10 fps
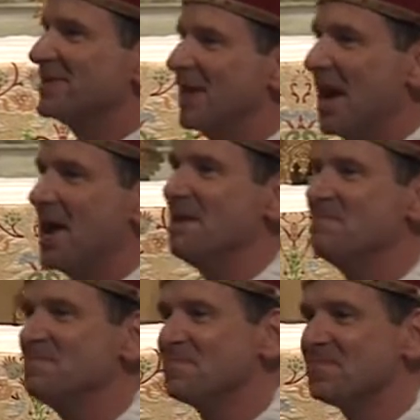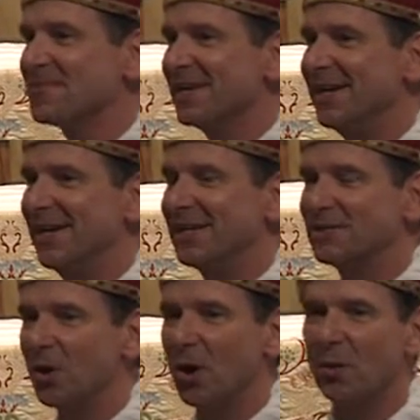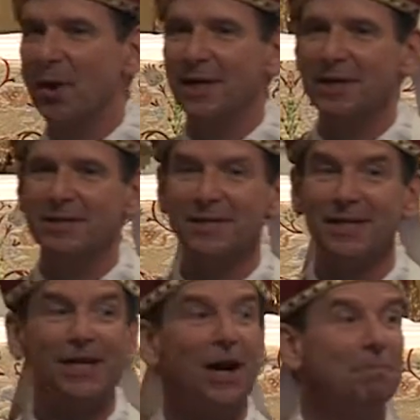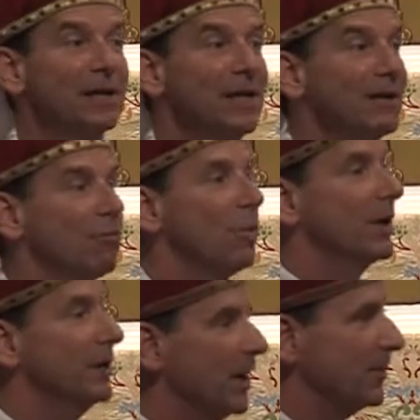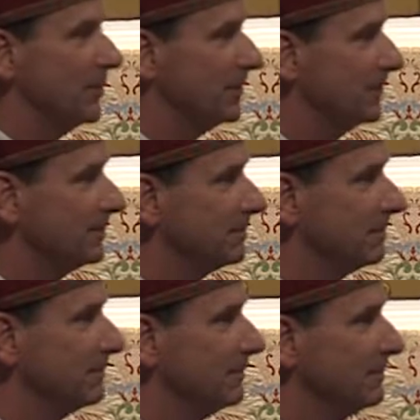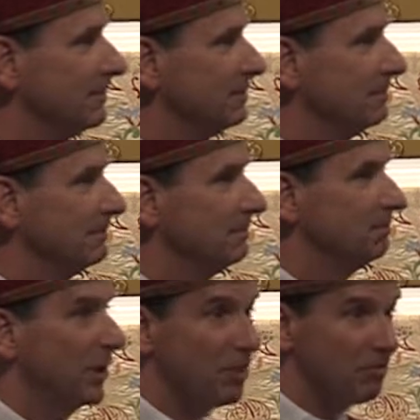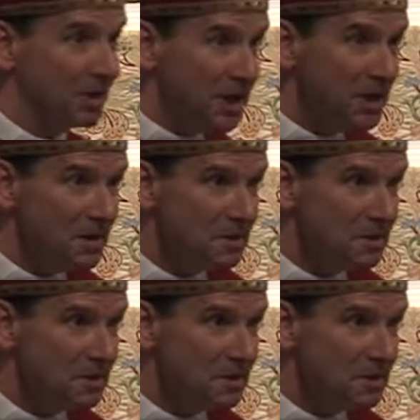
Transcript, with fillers: name, it's always in the company of one another. But three?